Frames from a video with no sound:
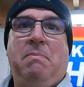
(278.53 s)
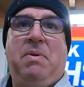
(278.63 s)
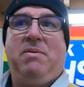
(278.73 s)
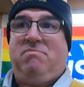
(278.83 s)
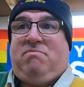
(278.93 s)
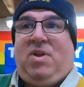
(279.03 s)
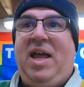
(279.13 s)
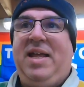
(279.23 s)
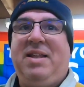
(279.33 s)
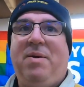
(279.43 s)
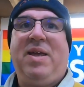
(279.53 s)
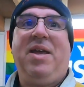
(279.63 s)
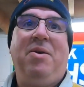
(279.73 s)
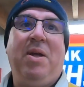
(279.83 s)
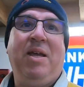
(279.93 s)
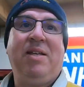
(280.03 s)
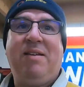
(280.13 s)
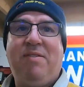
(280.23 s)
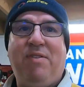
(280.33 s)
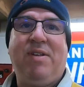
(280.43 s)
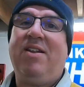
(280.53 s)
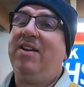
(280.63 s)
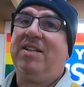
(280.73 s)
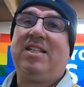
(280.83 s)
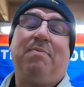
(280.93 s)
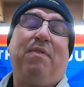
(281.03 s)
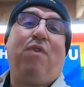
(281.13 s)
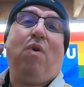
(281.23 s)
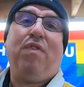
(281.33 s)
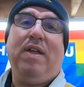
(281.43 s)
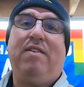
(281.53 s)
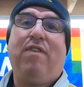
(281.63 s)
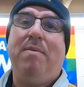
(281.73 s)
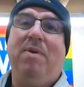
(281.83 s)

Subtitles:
But hey, there we go. Like I said before, thank you very